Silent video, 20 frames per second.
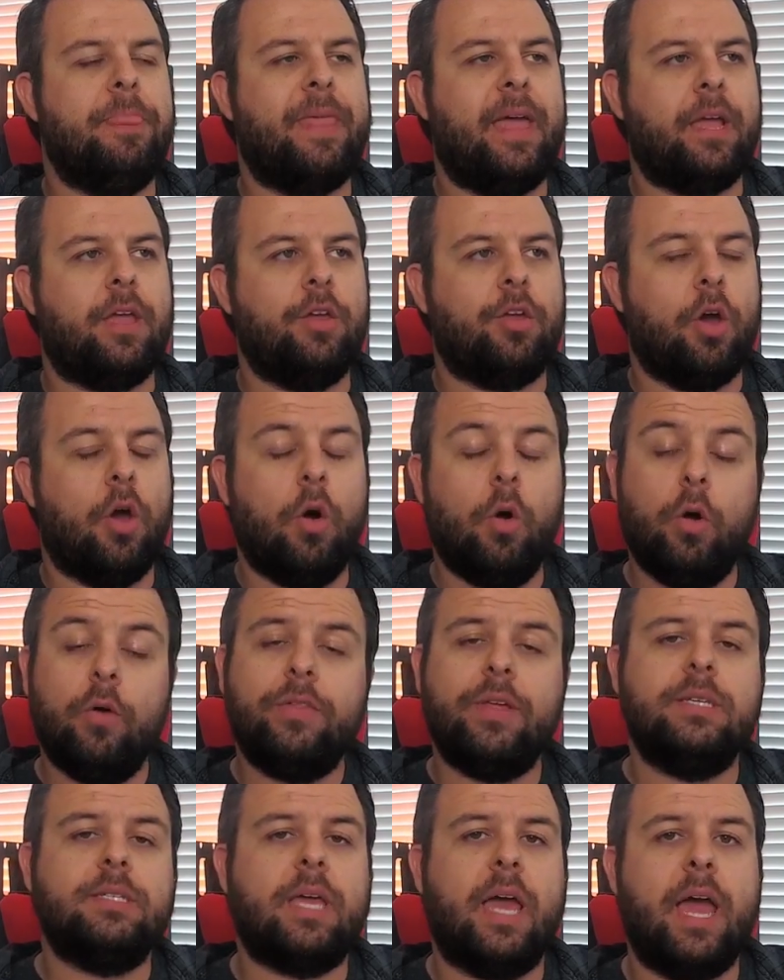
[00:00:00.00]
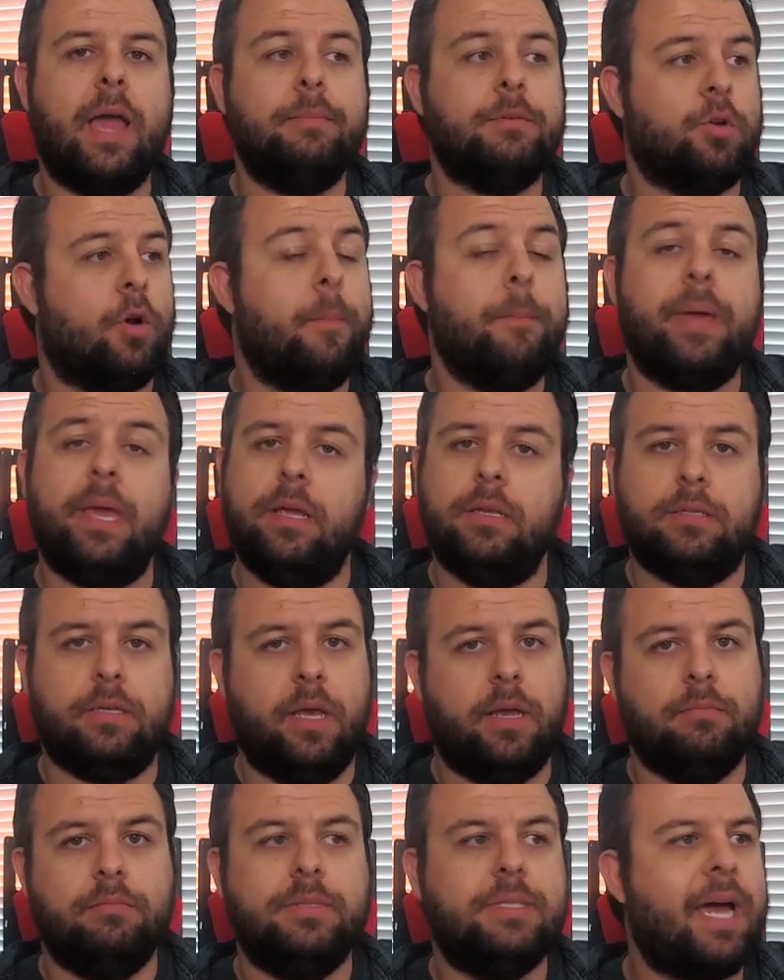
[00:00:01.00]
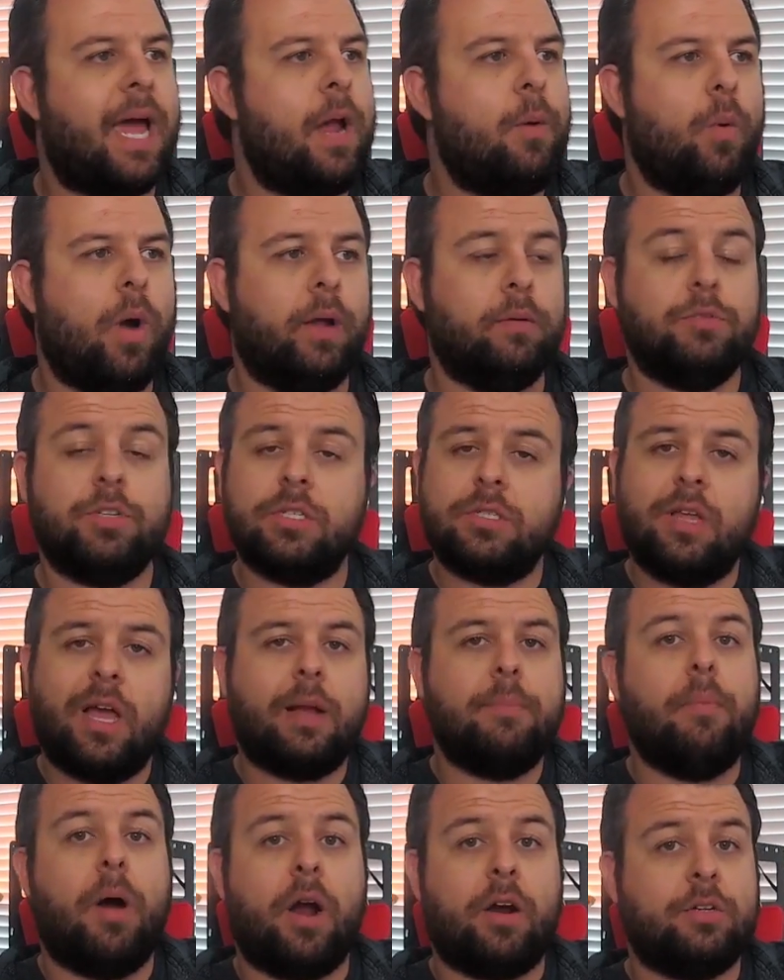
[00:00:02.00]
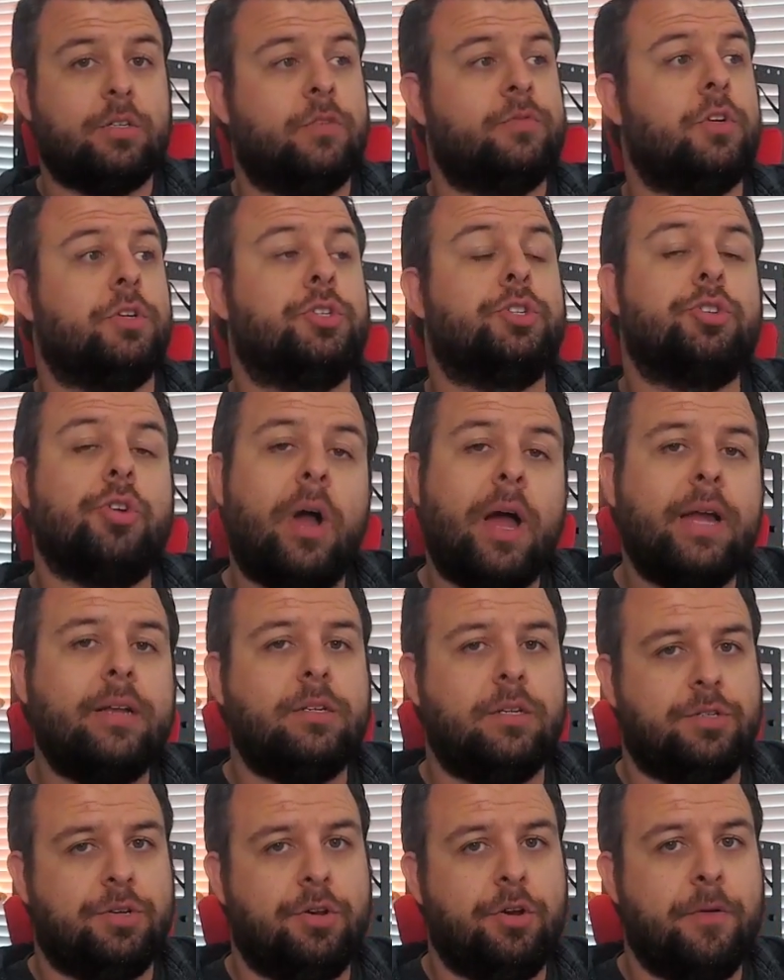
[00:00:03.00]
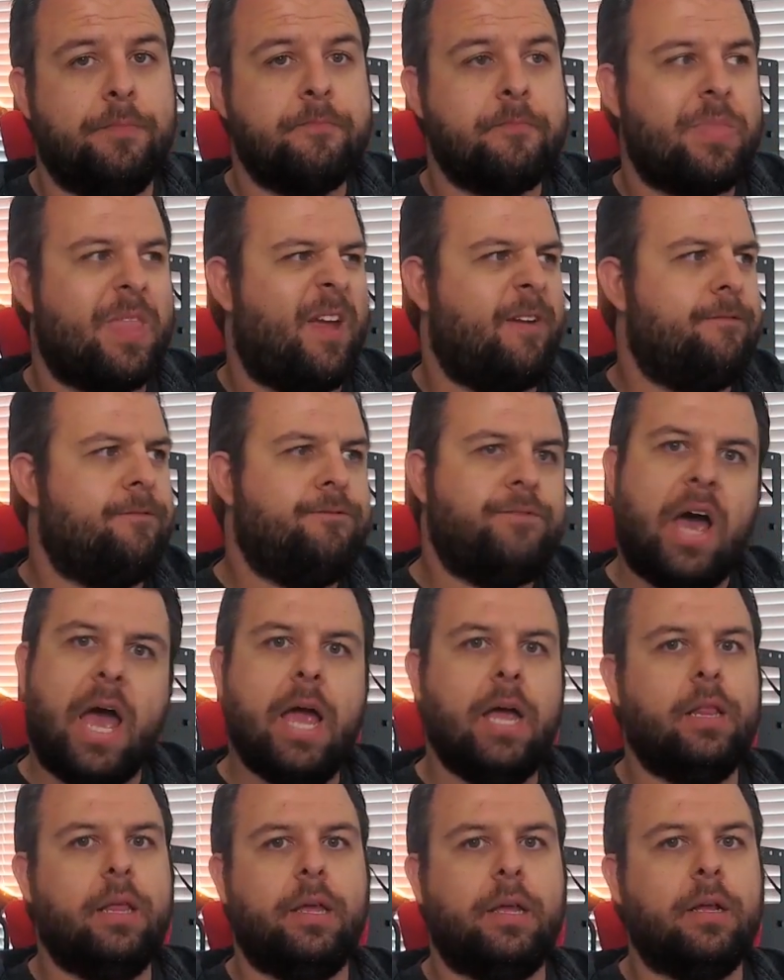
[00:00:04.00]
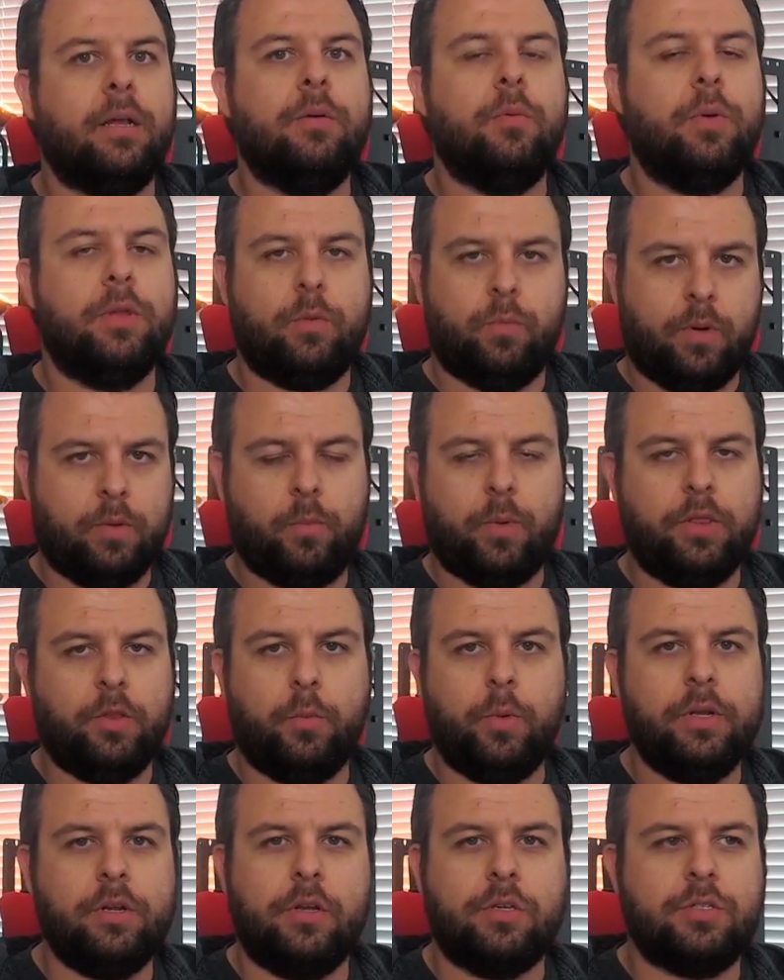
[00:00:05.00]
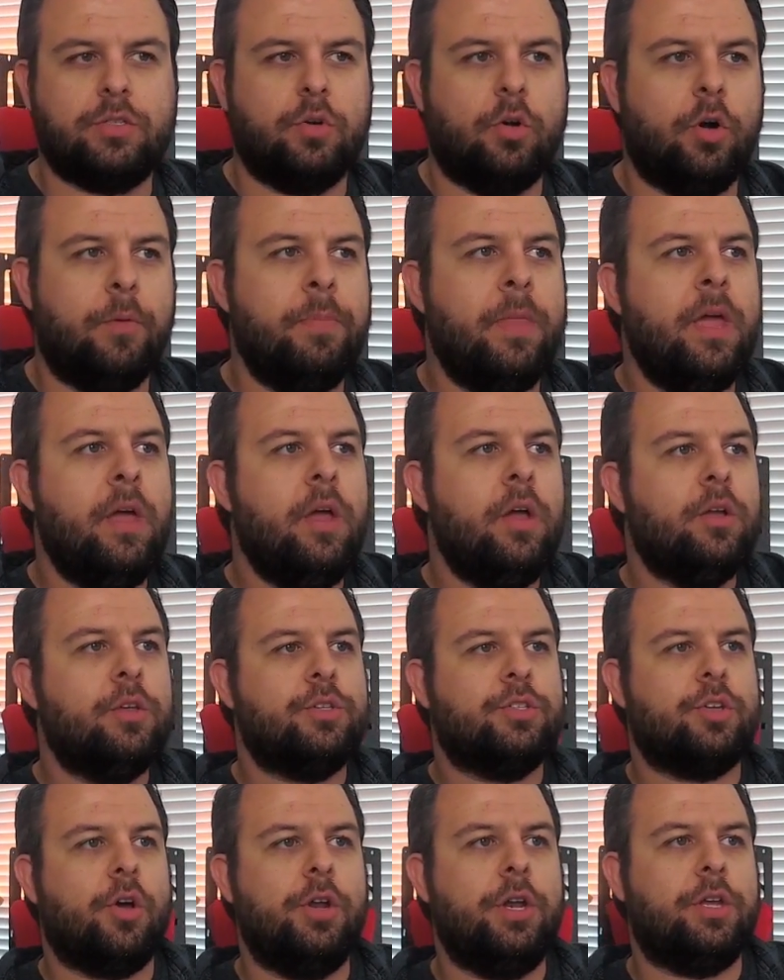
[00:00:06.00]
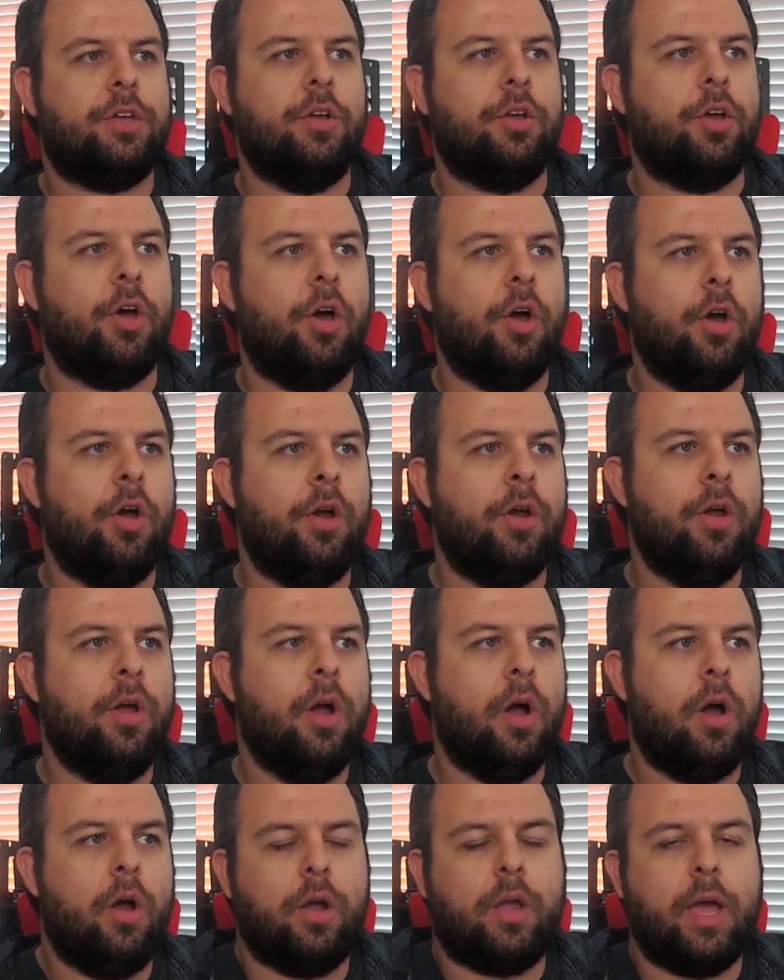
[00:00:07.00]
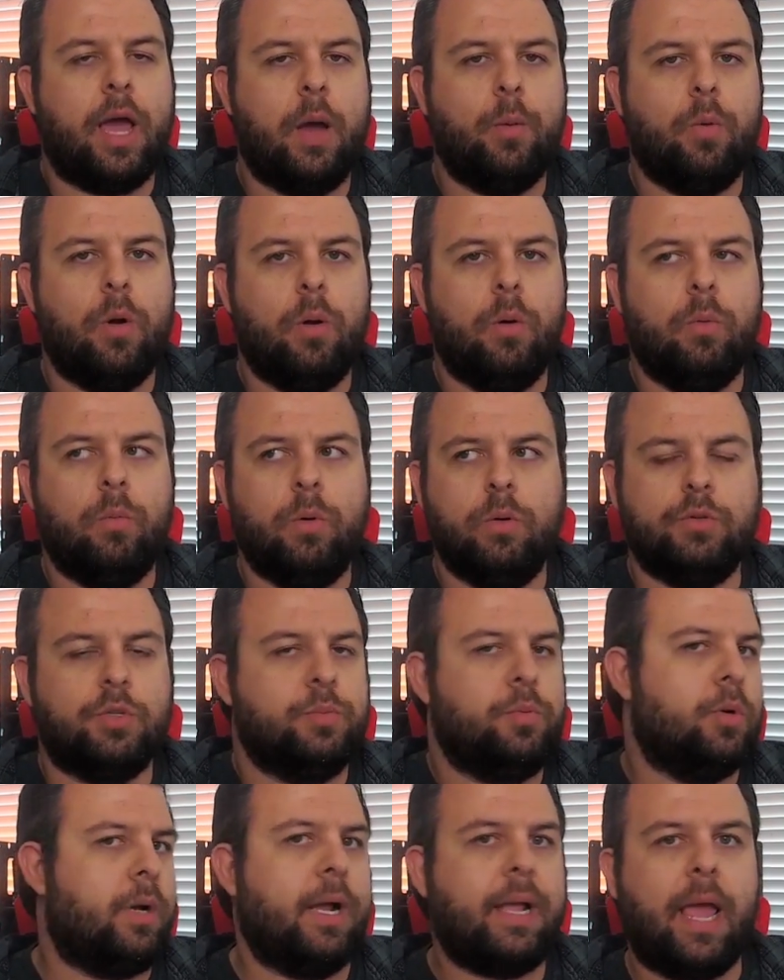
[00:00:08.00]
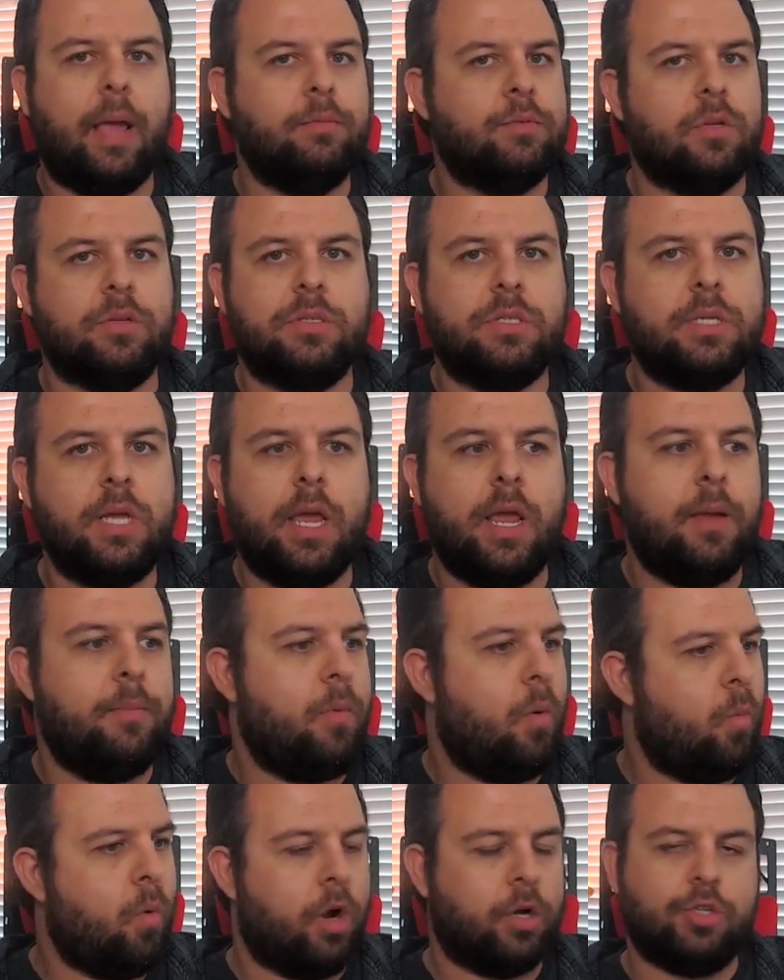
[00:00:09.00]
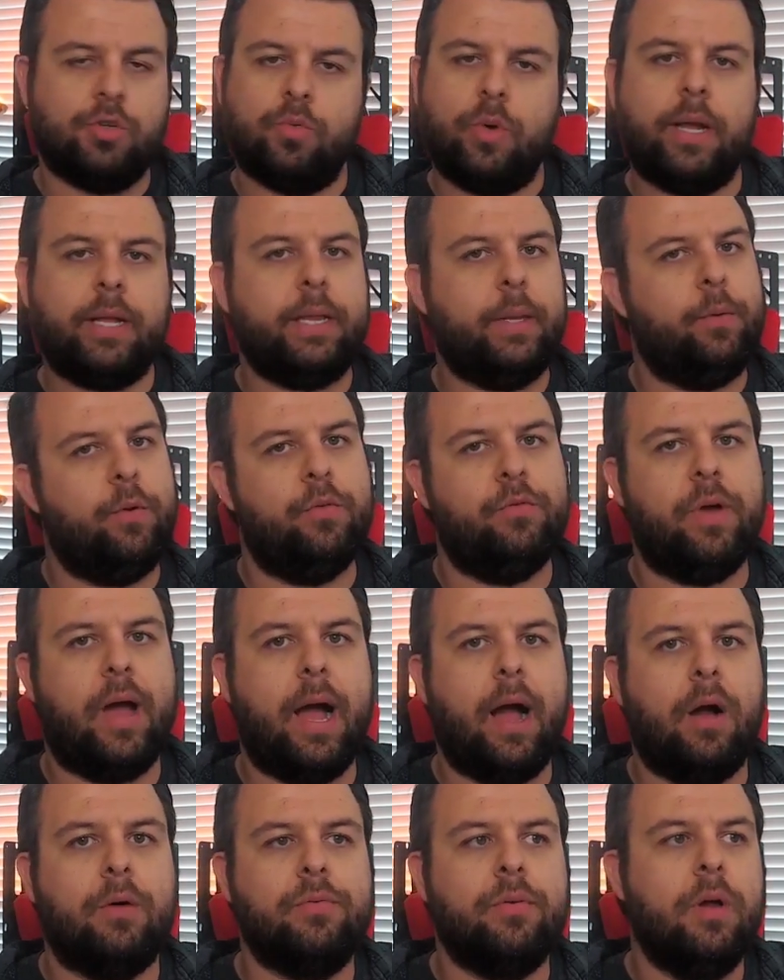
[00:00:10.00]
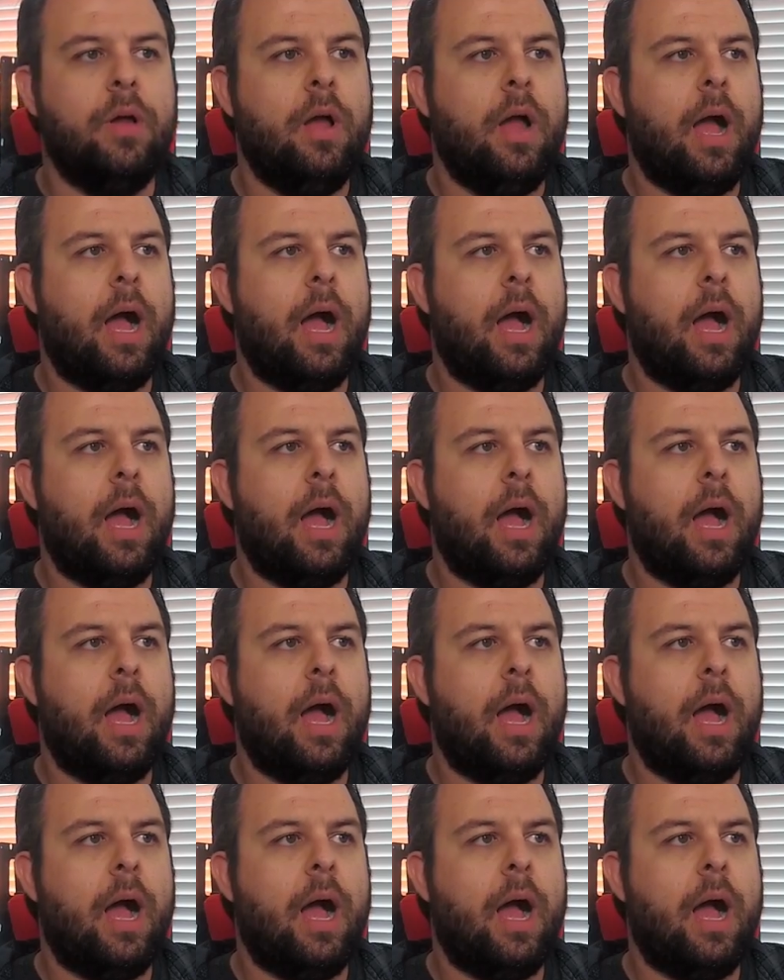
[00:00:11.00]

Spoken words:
they can go, all of these games are on PC. Day one. Just like Microsoft are trying to do and failing with the Windows Store, Sony could go, okay, well, we'll just put our games on Steam, work directly with Valve.